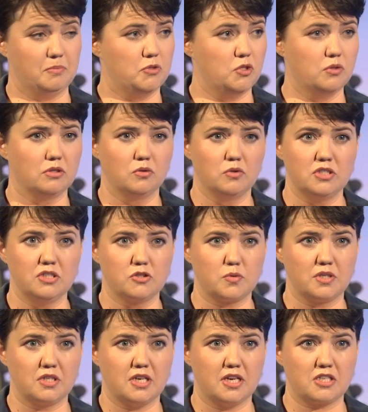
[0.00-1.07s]
I'm doing no deals
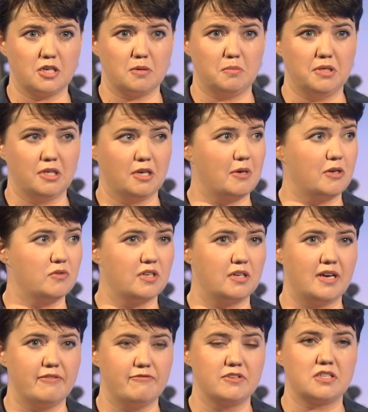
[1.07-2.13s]
with the SNP. I'm out there
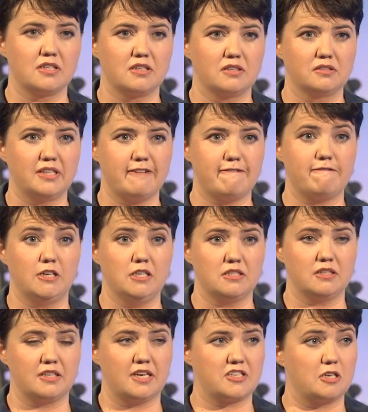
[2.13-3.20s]
every single day
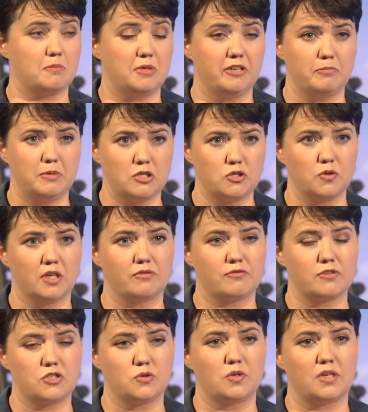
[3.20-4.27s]
fighting the SNP. I've been doing it for
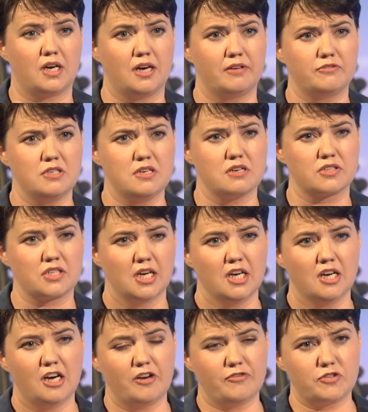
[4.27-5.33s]
2.5 years.
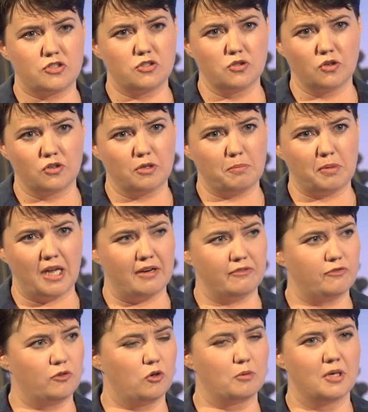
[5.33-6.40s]
I've stood on a
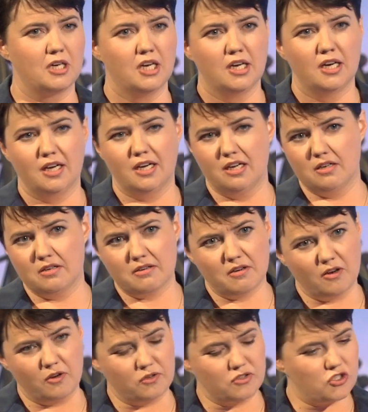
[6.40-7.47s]
platform
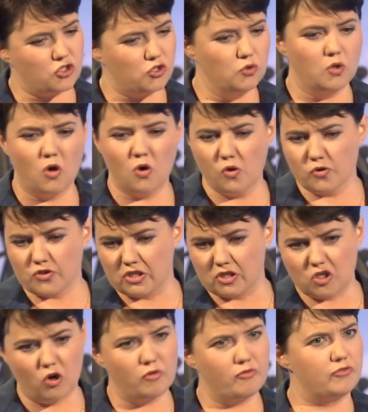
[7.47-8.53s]
on school halls and
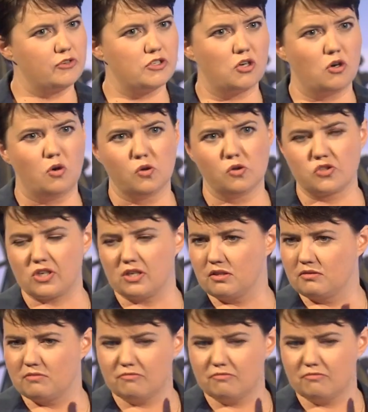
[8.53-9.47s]
conference halls and